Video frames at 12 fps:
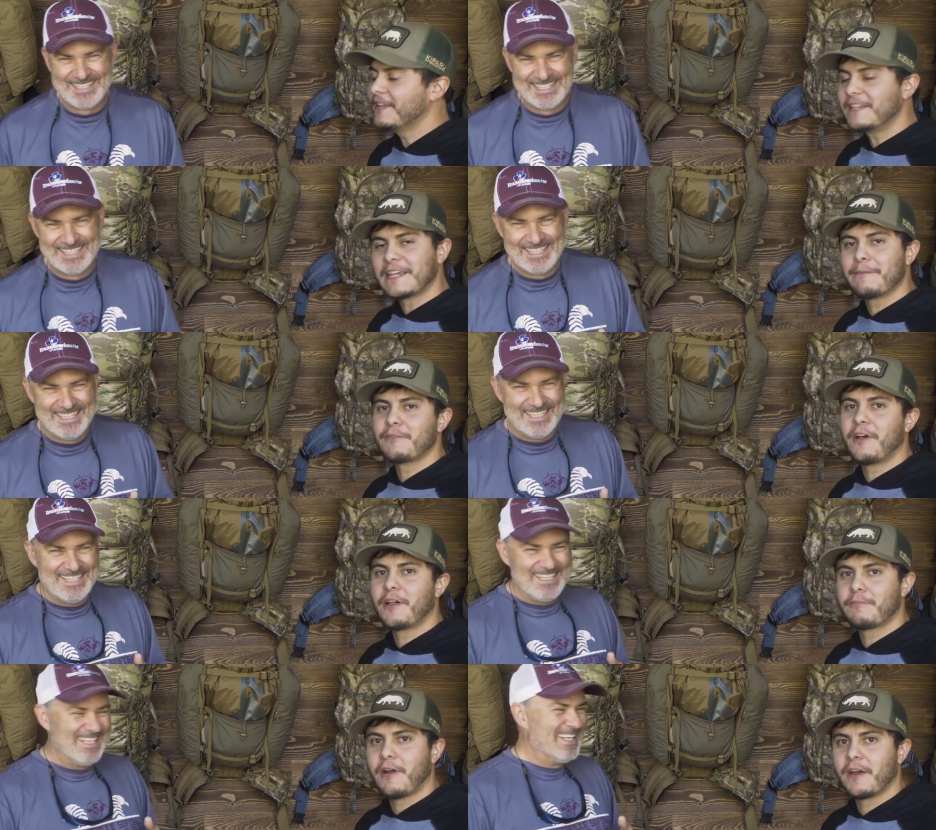Speaker 1: a lead time on
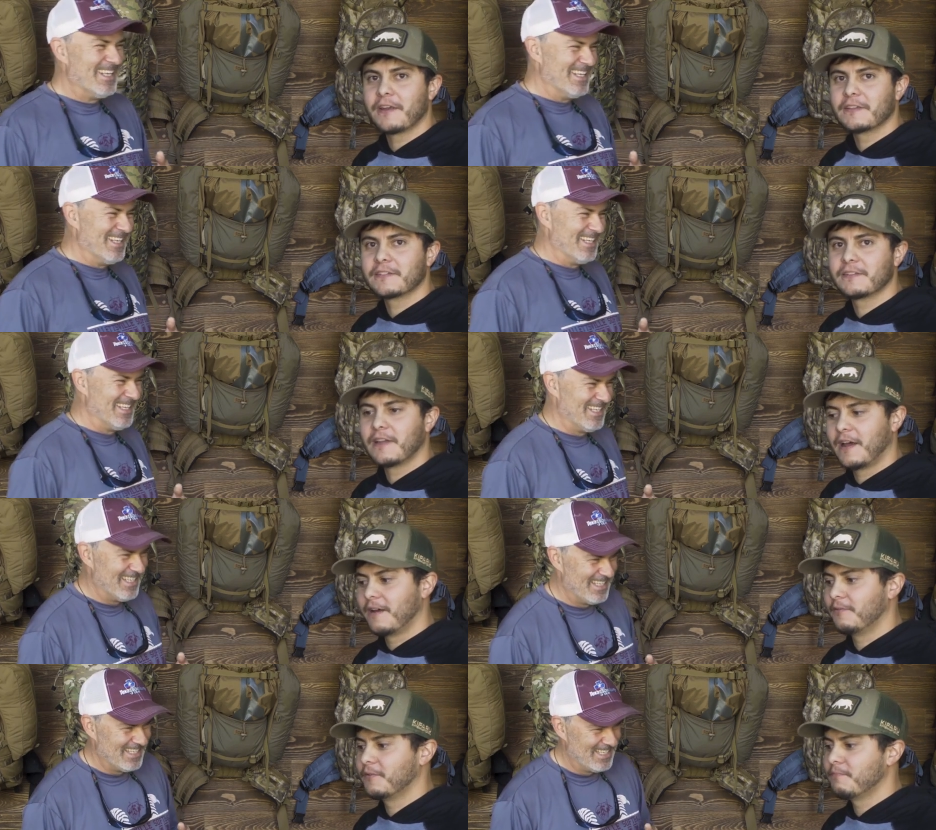all our products.
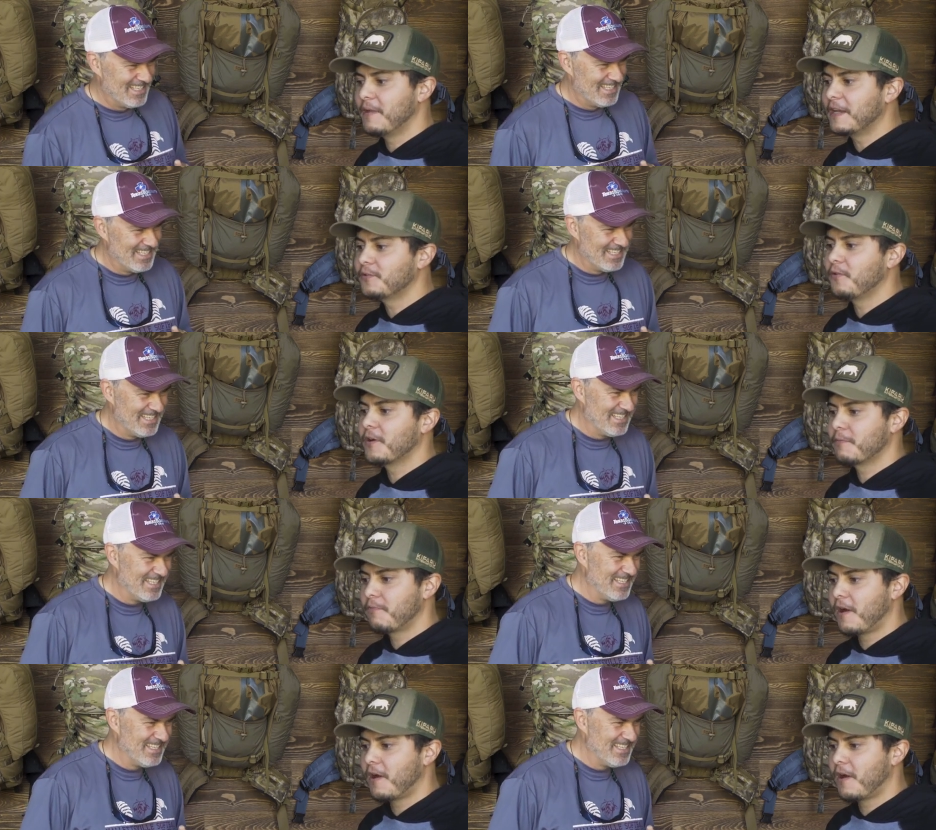Uh, with made to order